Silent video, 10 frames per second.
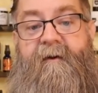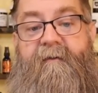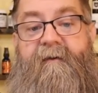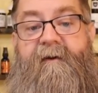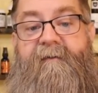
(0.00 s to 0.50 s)

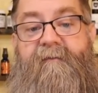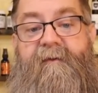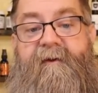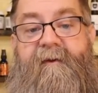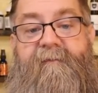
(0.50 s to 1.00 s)
All right, so
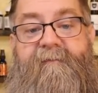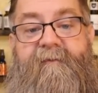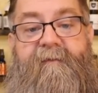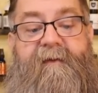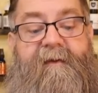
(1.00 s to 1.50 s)
when it comes
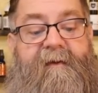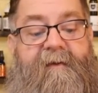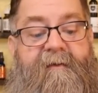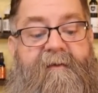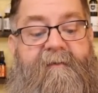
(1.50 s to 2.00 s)
to
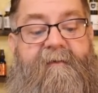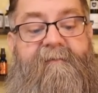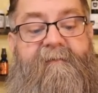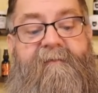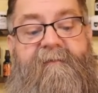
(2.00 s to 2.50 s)
the
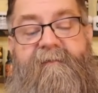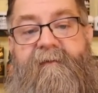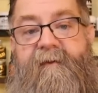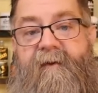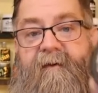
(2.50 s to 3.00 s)

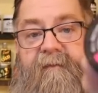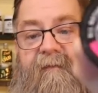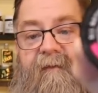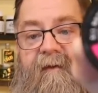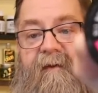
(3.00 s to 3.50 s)
consistency
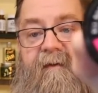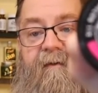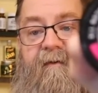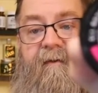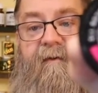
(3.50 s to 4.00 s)
of the
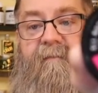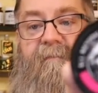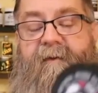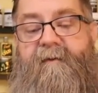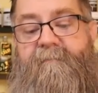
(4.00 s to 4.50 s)

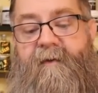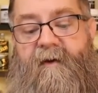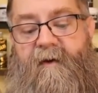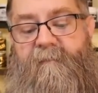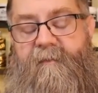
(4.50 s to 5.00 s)
beard
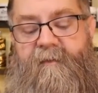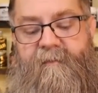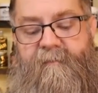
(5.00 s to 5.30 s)
balm,